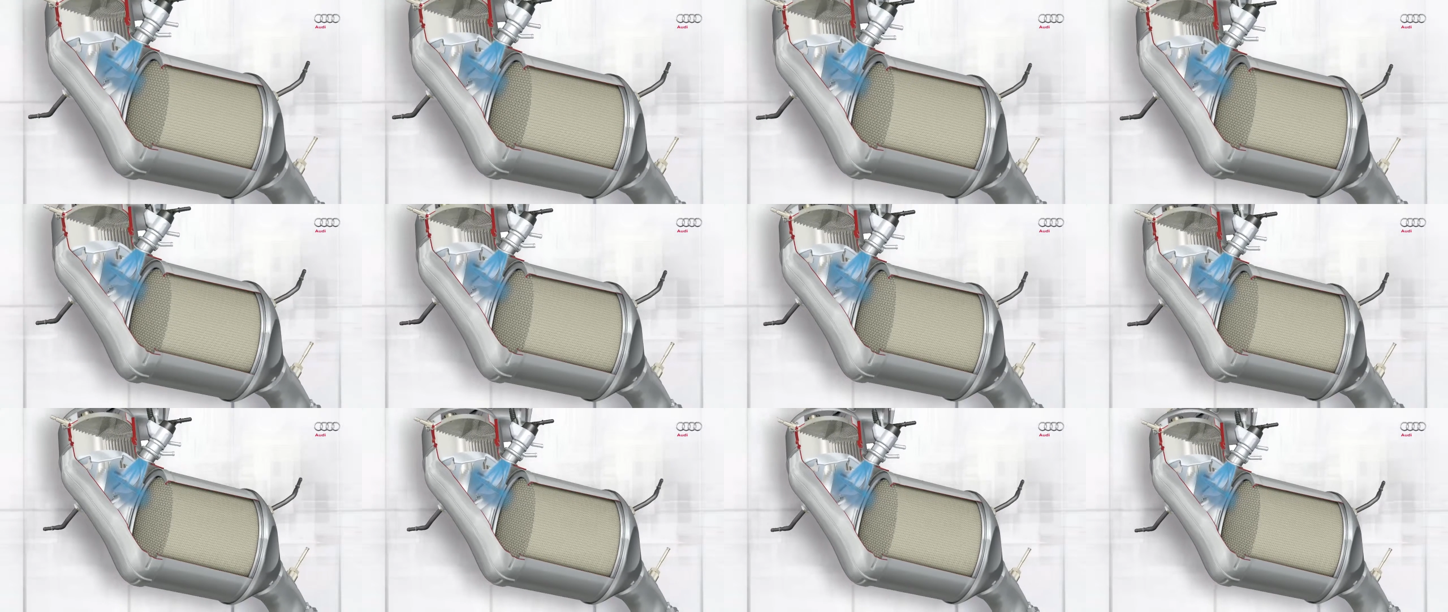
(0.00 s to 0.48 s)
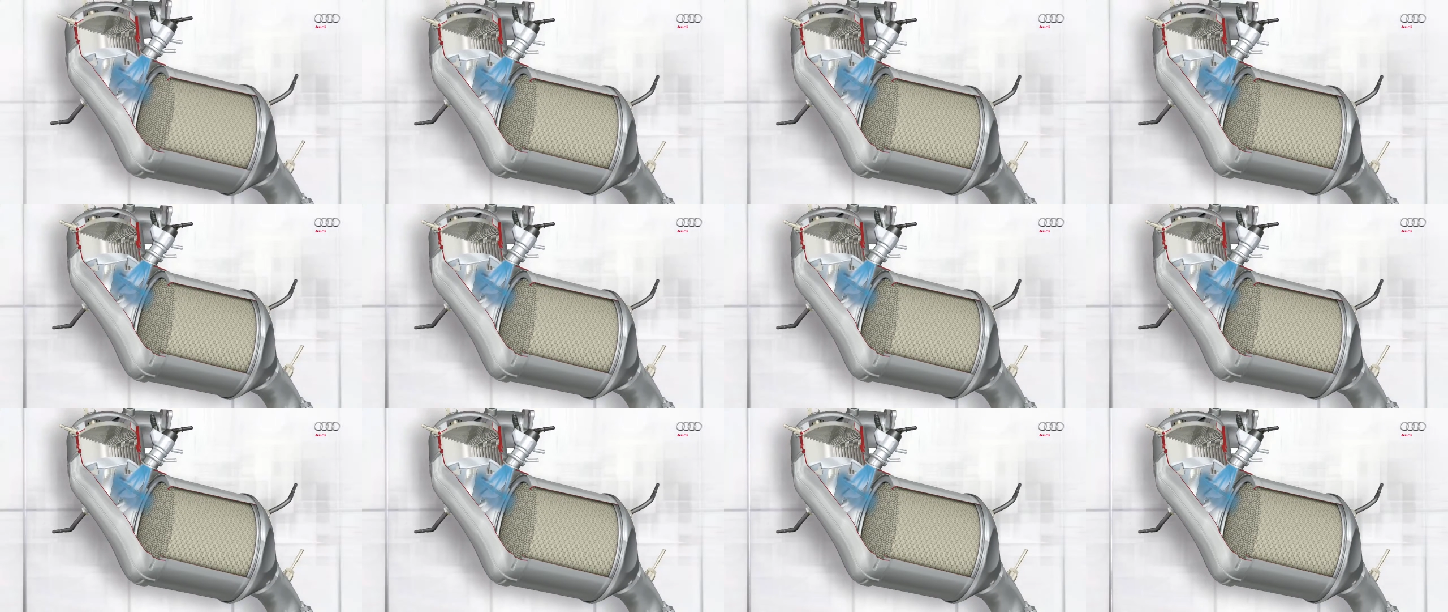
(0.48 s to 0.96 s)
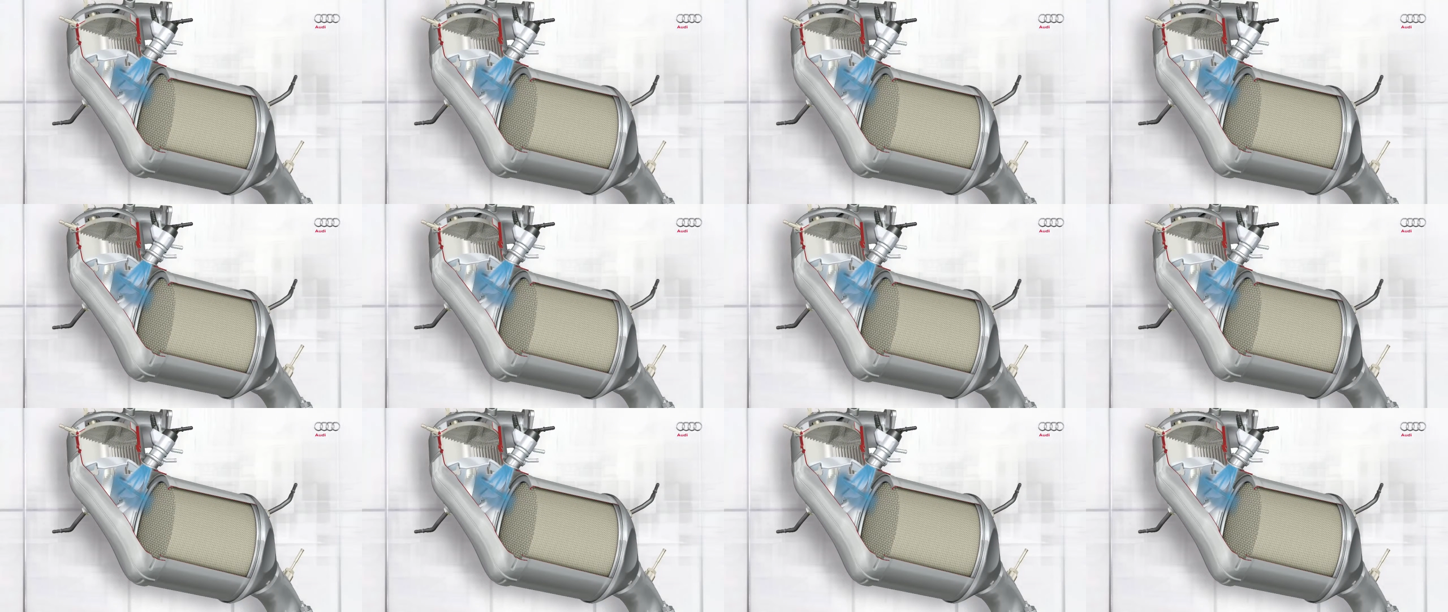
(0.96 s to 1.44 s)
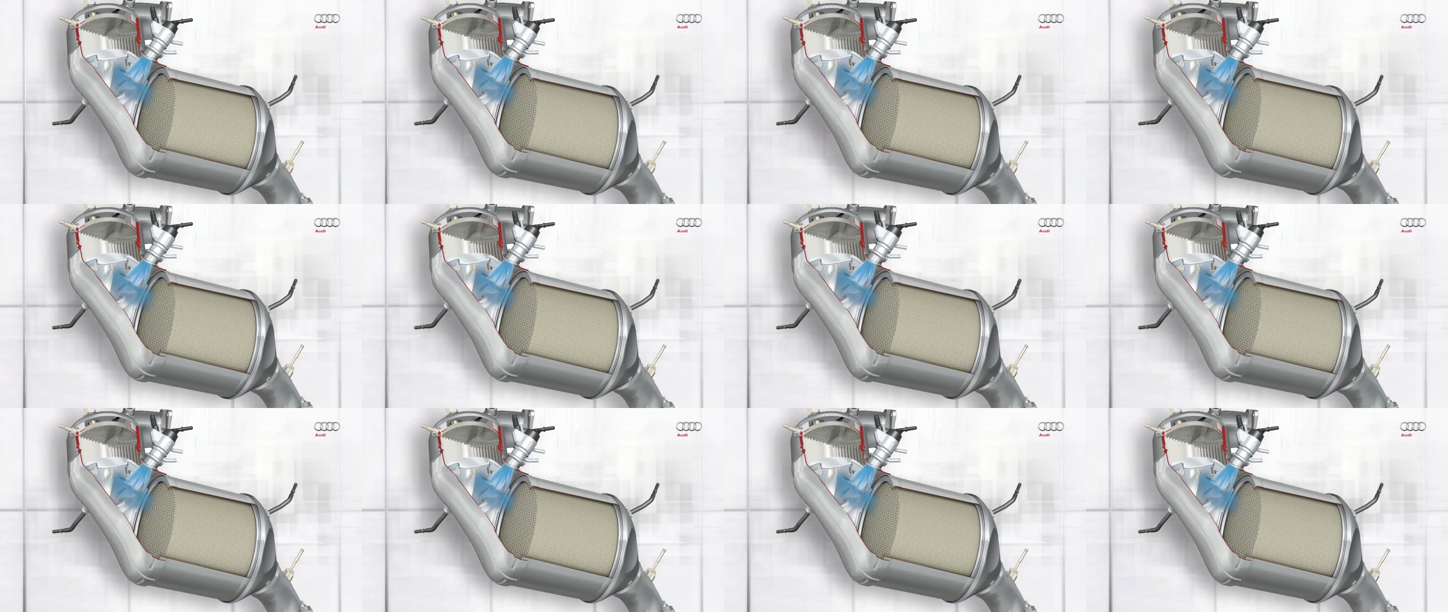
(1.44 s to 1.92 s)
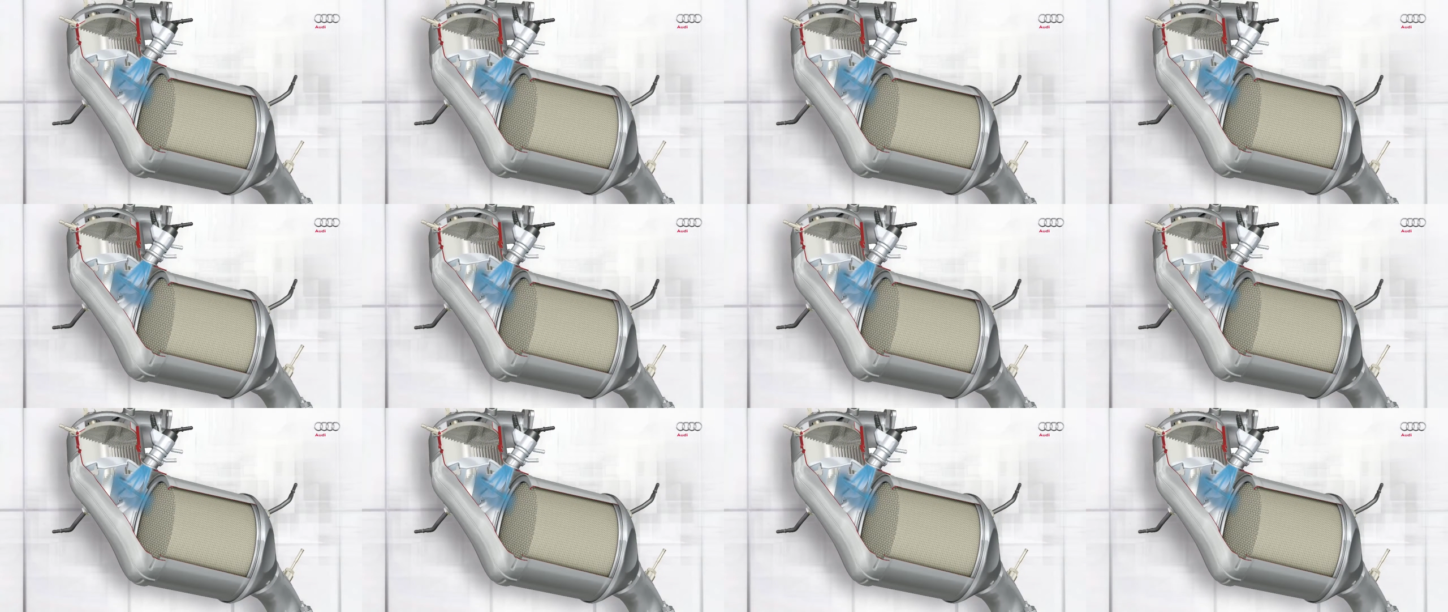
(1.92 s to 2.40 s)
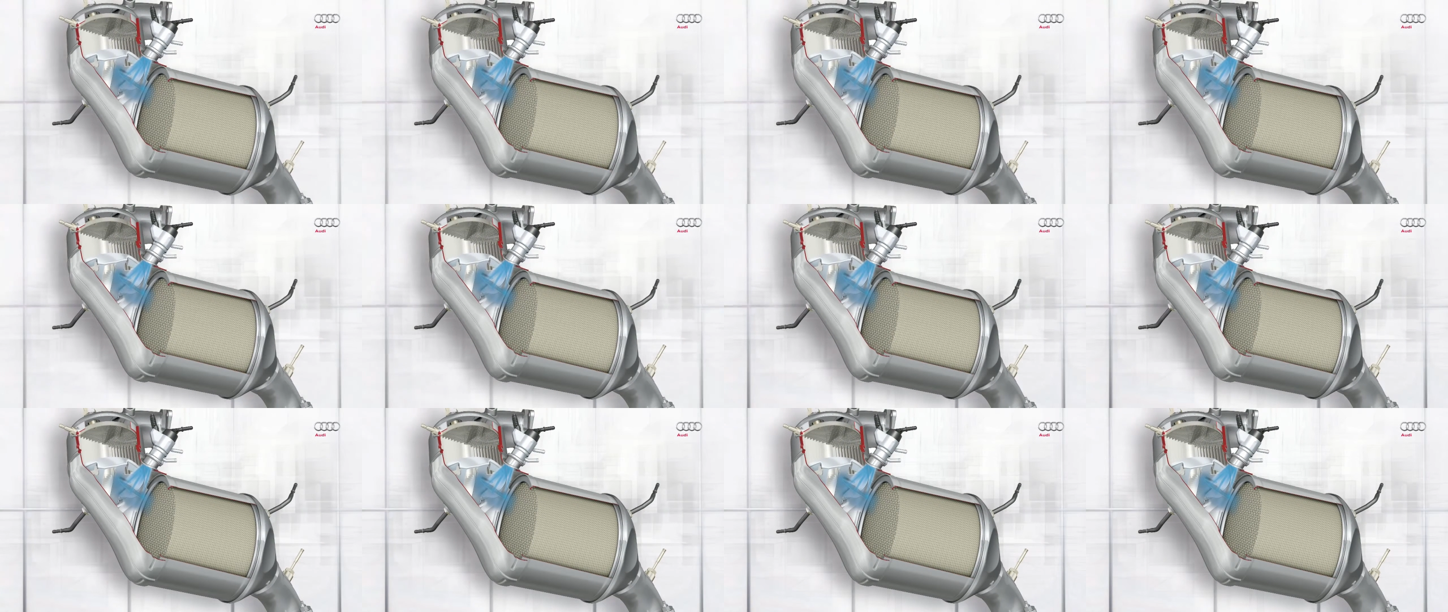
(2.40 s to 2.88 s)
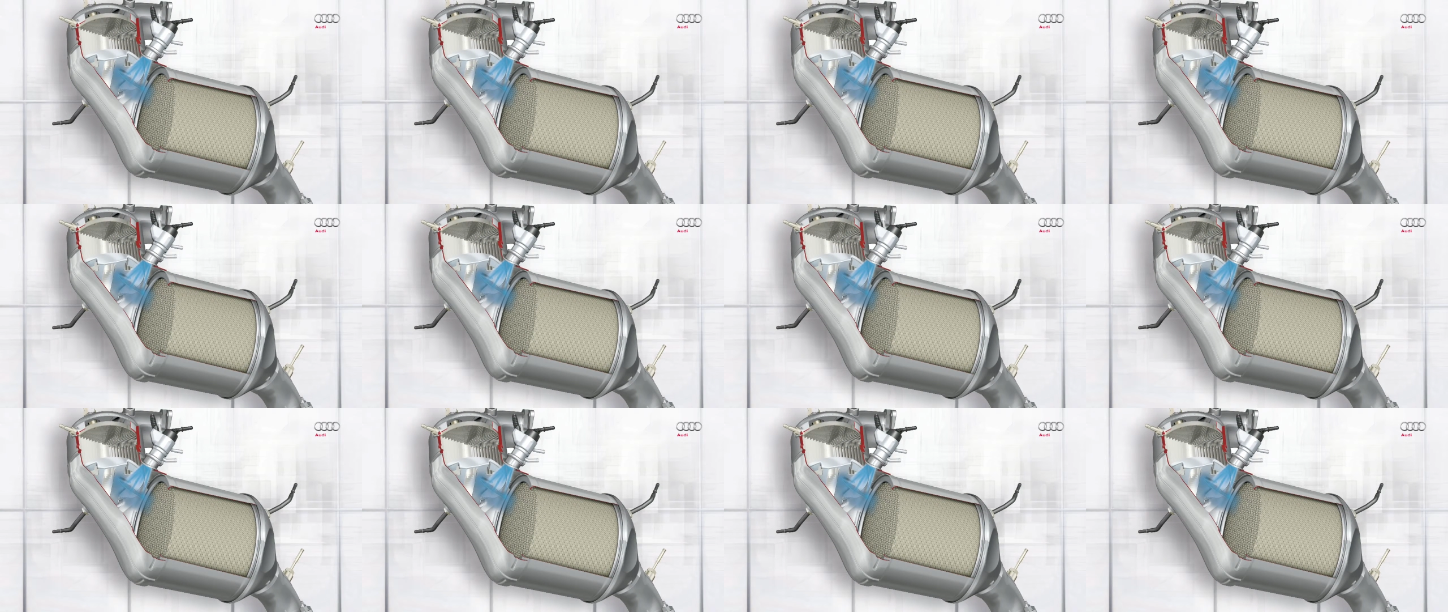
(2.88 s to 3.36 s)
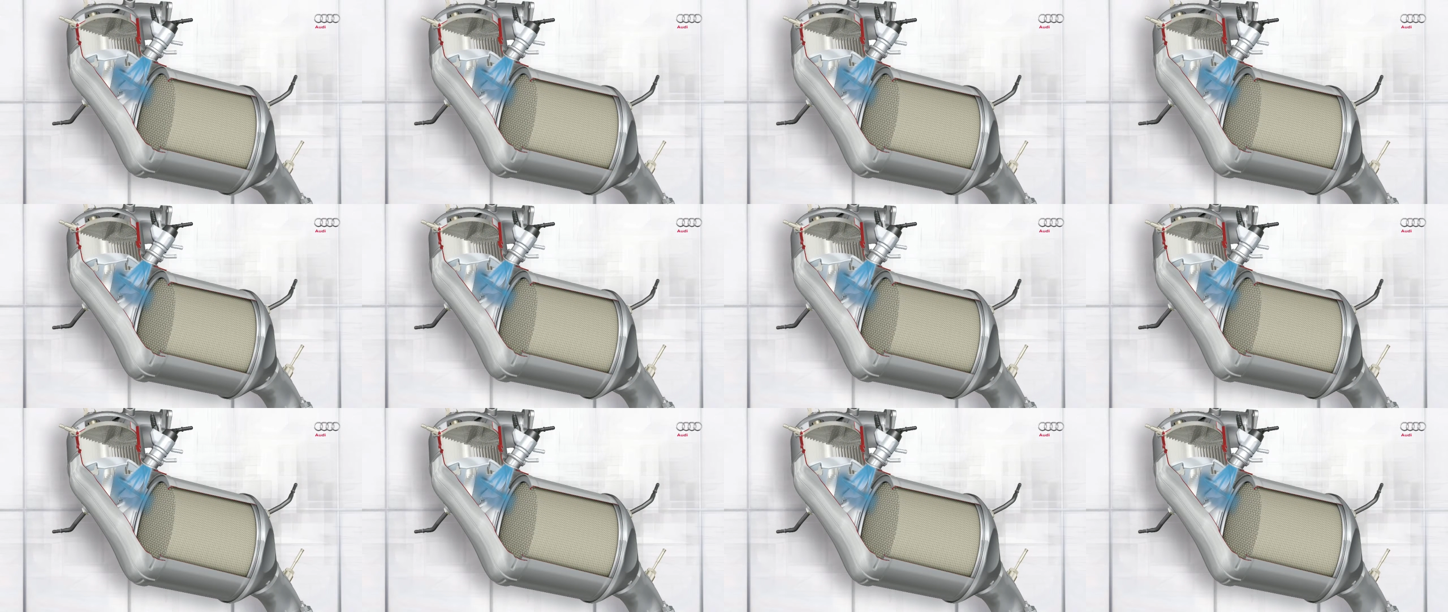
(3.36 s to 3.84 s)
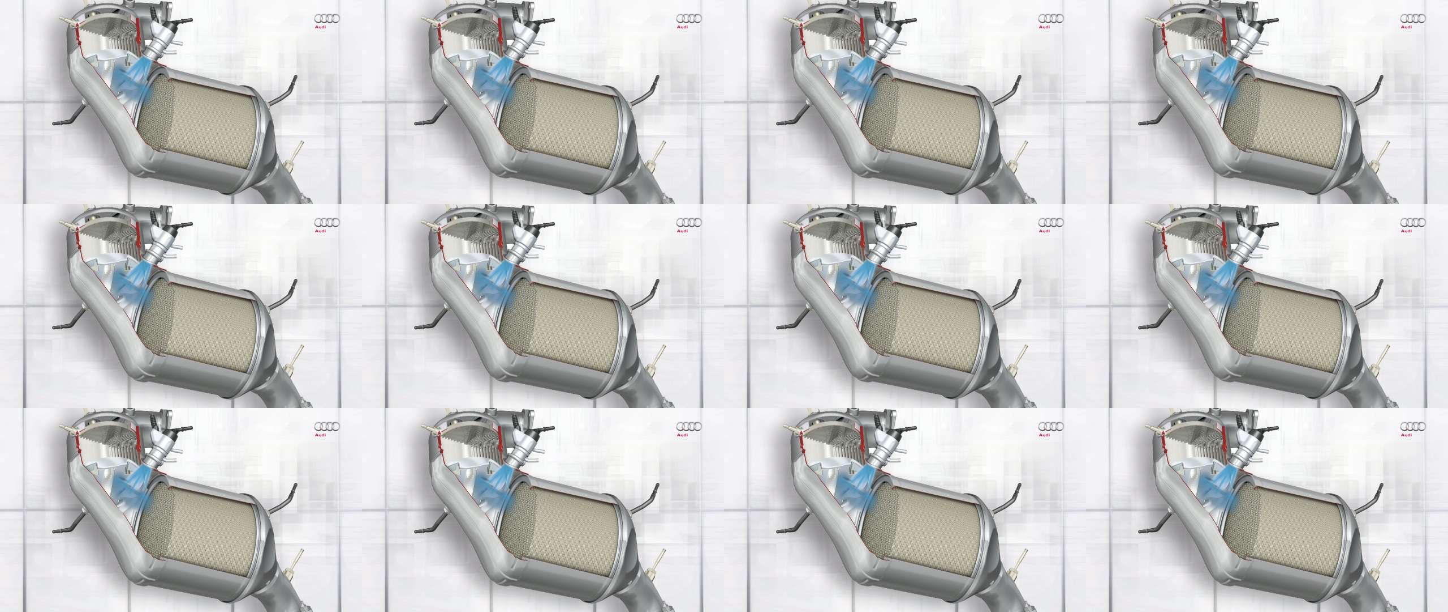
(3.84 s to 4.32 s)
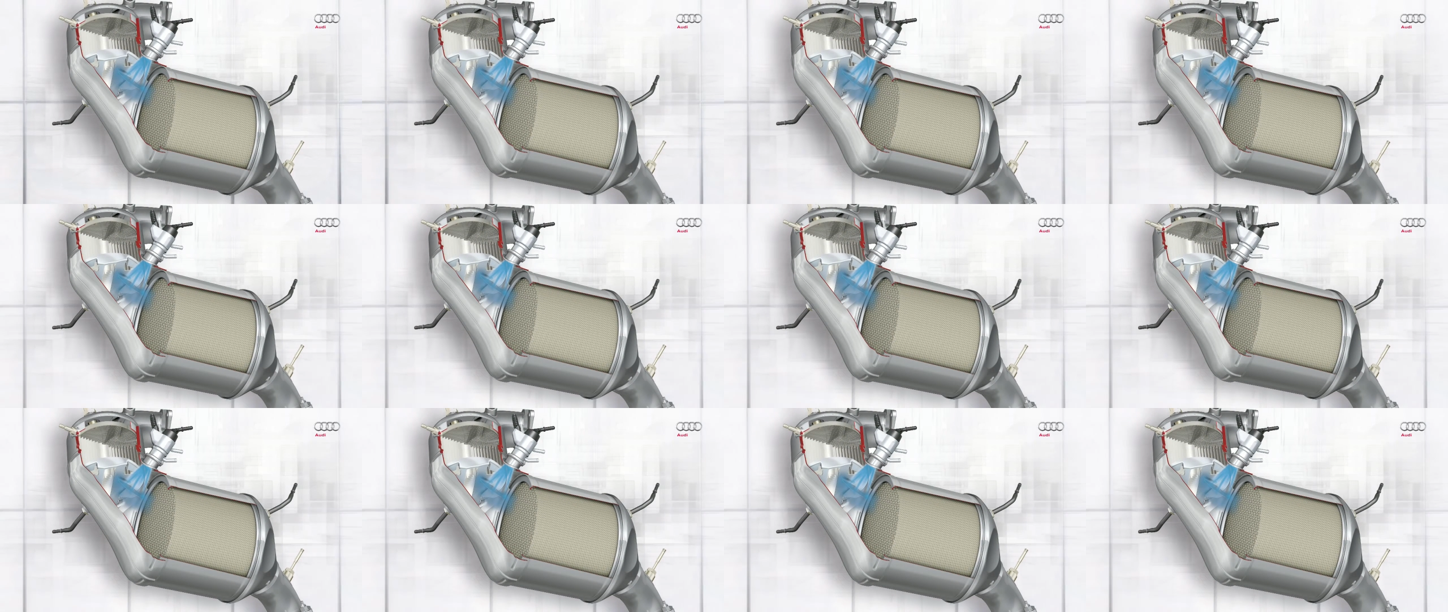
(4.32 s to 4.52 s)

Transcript: (no speaker visible)